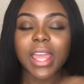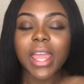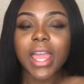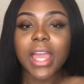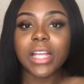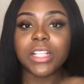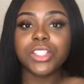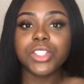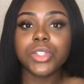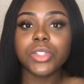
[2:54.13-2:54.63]

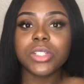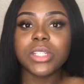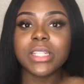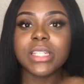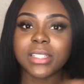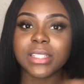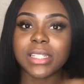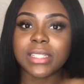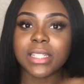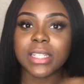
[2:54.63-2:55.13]
And due to
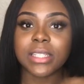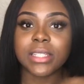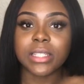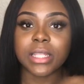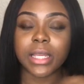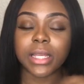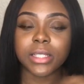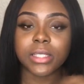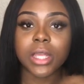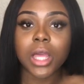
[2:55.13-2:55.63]
these
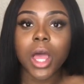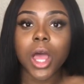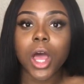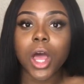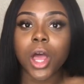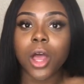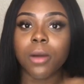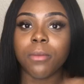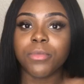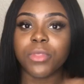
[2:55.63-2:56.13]
statistics,
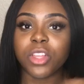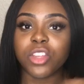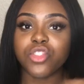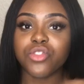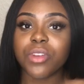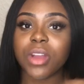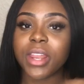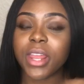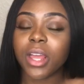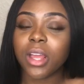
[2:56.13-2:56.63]
the
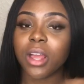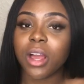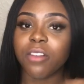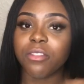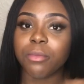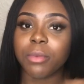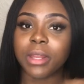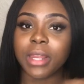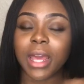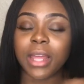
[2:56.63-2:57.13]
Australian
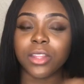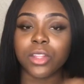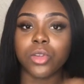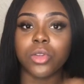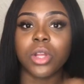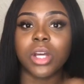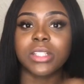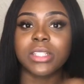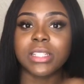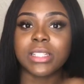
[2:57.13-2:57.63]
government and the
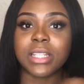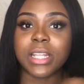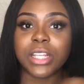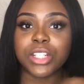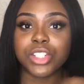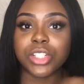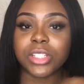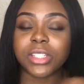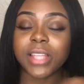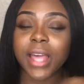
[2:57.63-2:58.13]
United
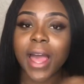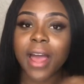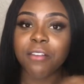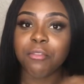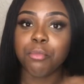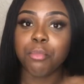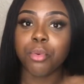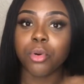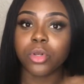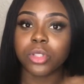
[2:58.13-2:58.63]
Nations
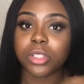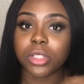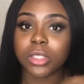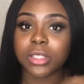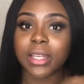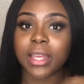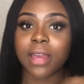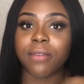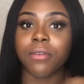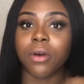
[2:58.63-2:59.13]
have put
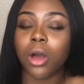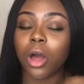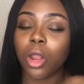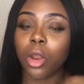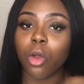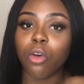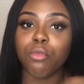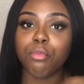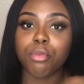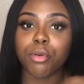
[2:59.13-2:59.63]
together a
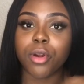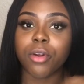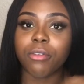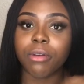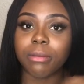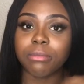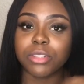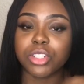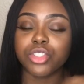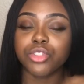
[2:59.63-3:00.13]
lot of
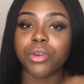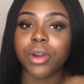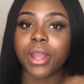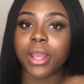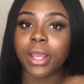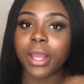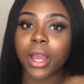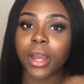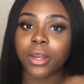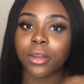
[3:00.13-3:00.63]
programs to try
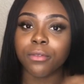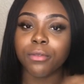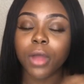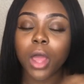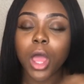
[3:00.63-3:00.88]
and kind of